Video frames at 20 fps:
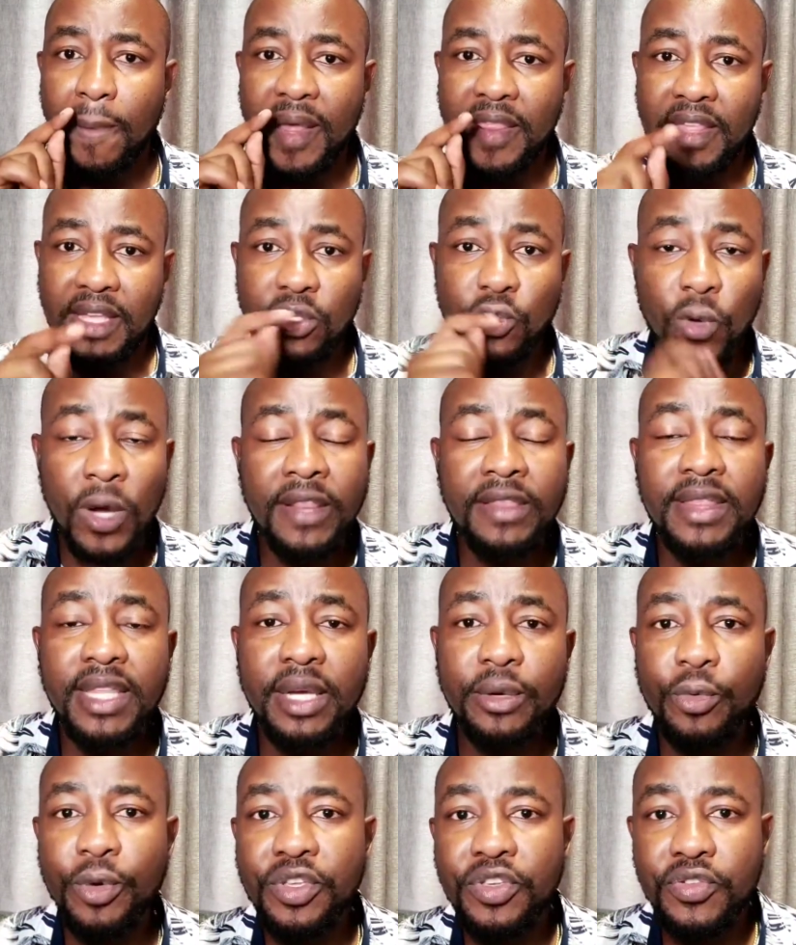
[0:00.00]
But there's one
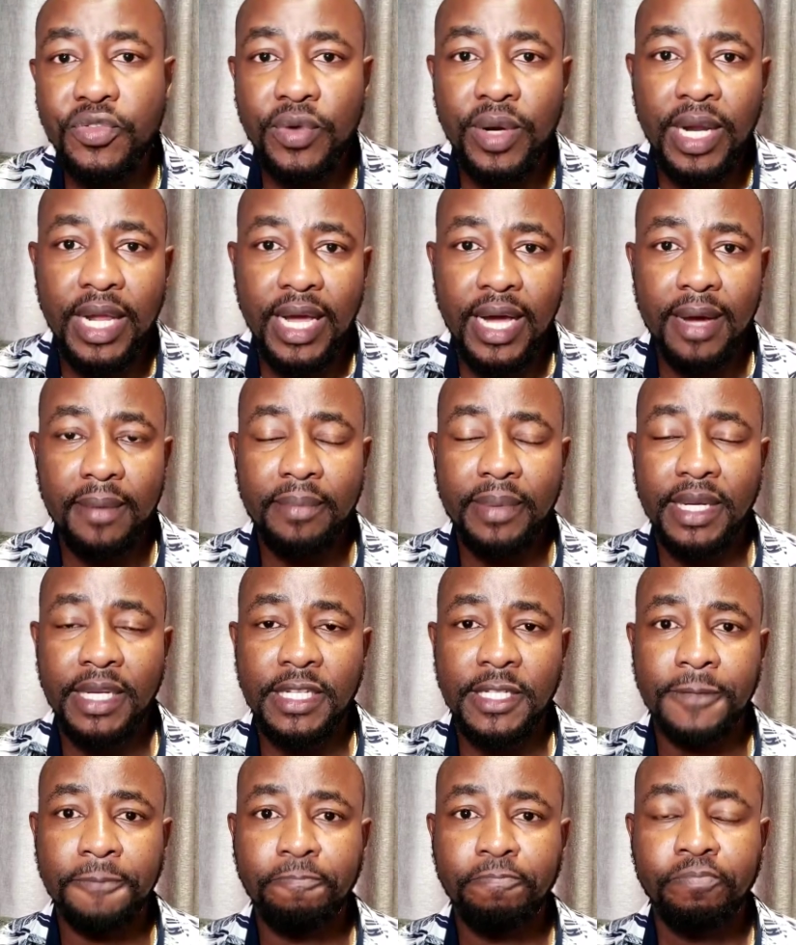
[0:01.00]
thing which really
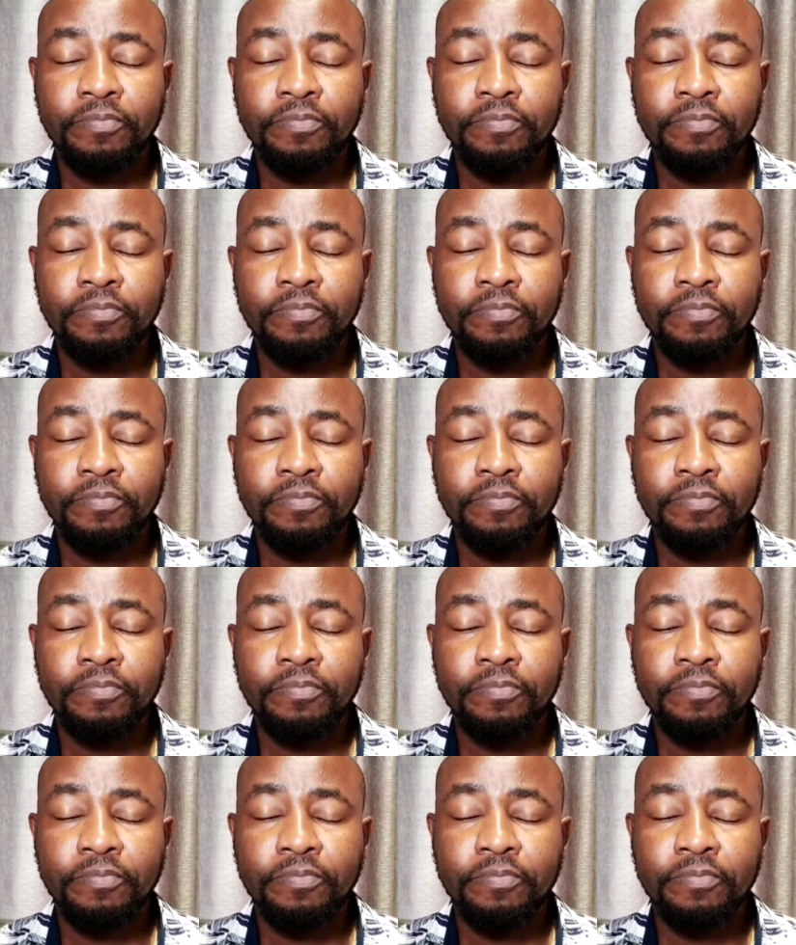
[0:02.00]
happened.